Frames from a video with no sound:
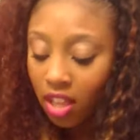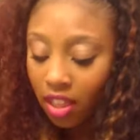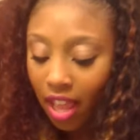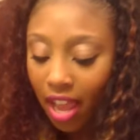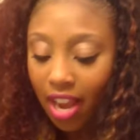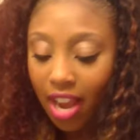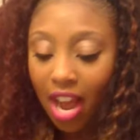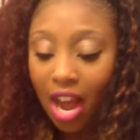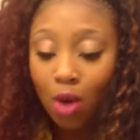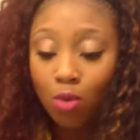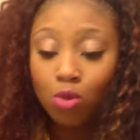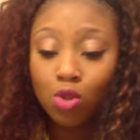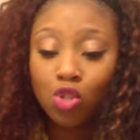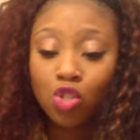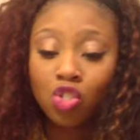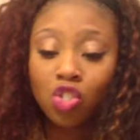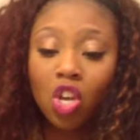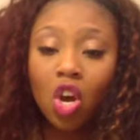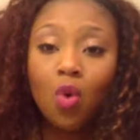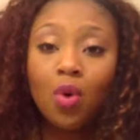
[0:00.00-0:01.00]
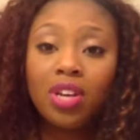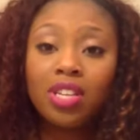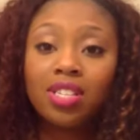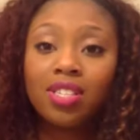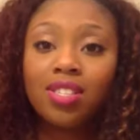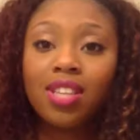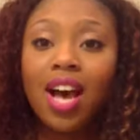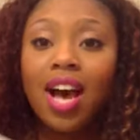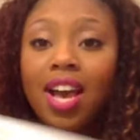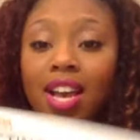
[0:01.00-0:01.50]
Like, I was so
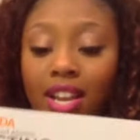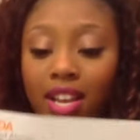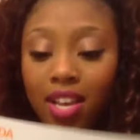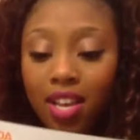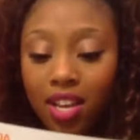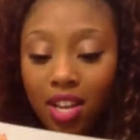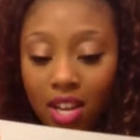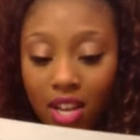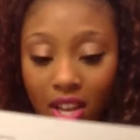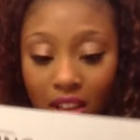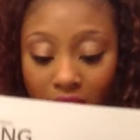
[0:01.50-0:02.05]
excited